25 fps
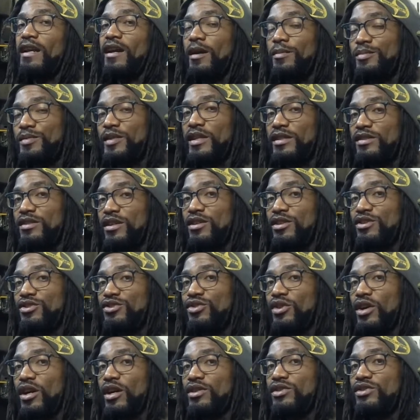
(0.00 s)
updates on the
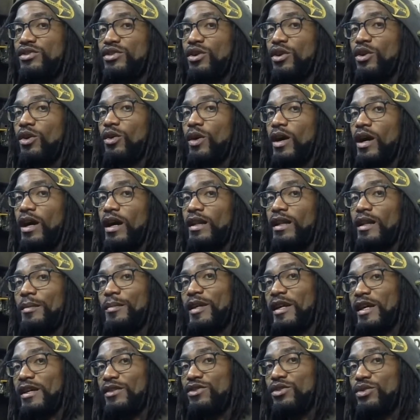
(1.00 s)
truck. So let me
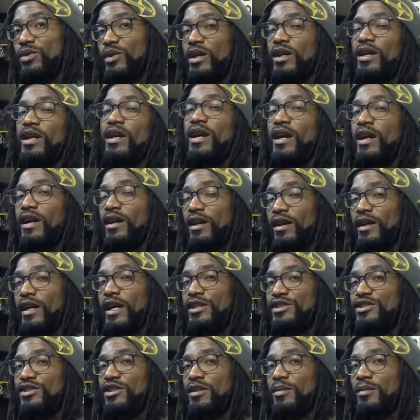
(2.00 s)
get to it. I'll
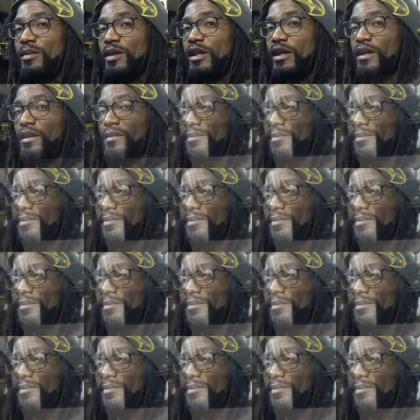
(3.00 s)
catch you in a minute.